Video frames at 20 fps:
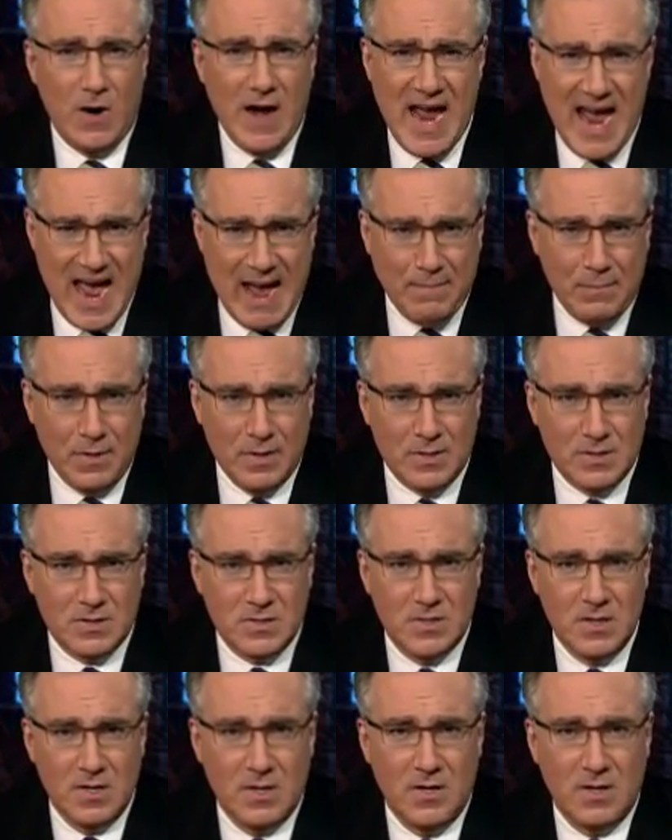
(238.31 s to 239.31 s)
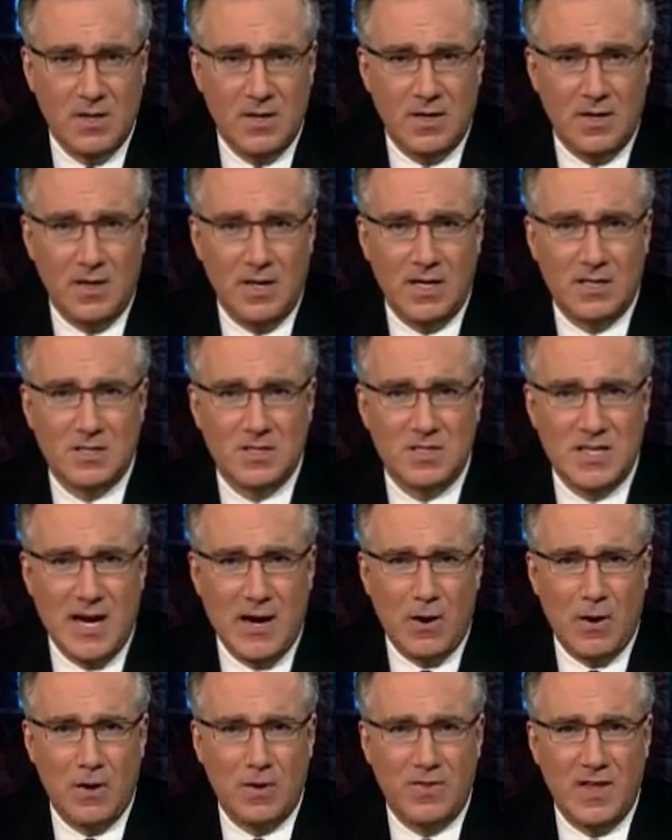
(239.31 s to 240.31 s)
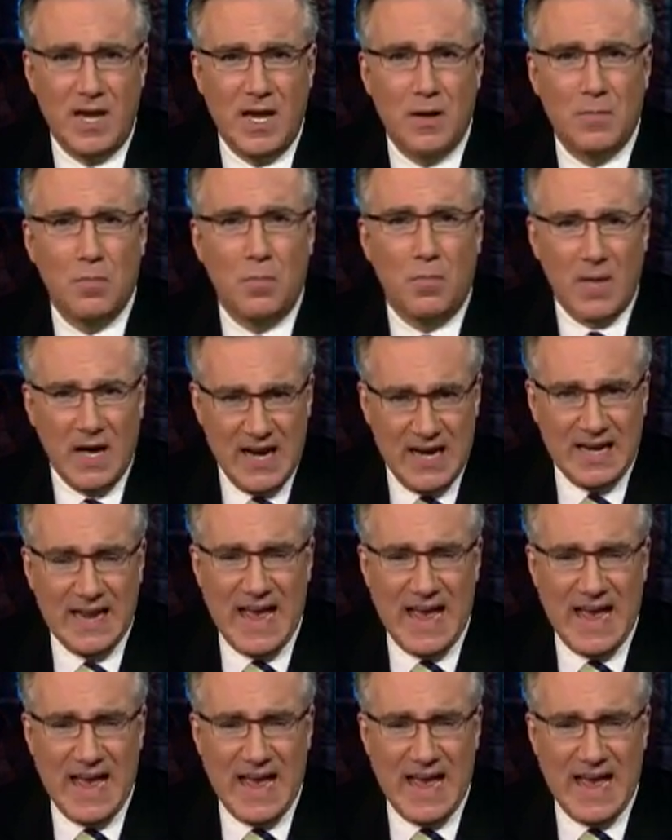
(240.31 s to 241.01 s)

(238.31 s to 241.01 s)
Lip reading: happens, it's terror that it might